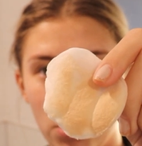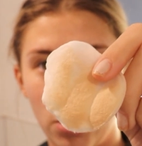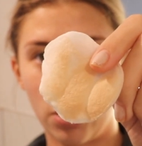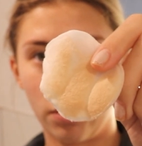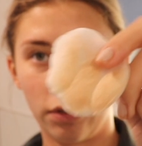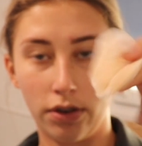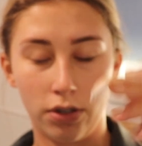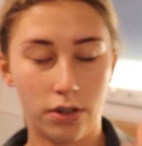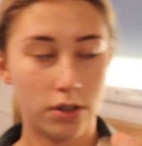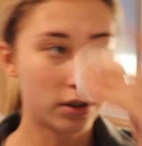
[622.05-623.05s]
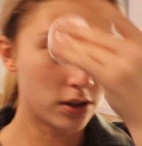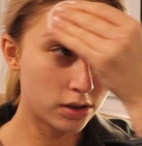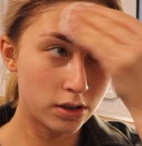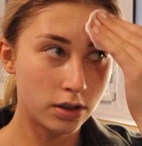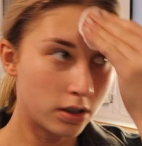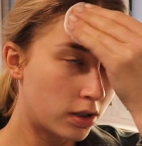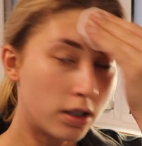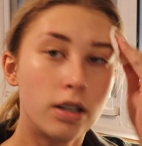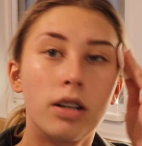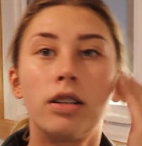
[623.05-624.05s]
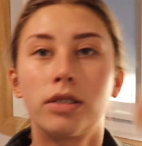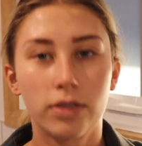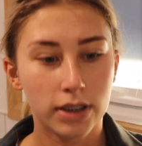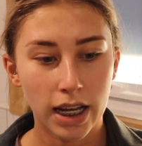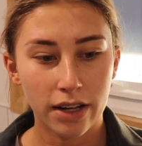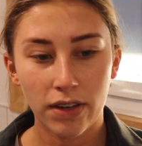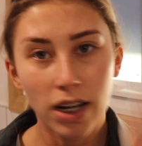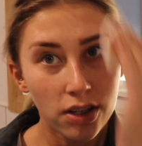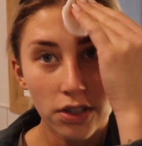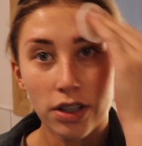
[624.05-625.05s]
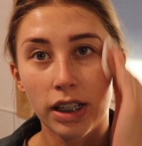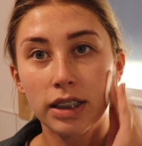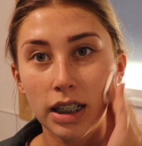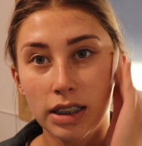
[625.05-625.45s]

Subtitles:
off. So it's like if I didn't do this,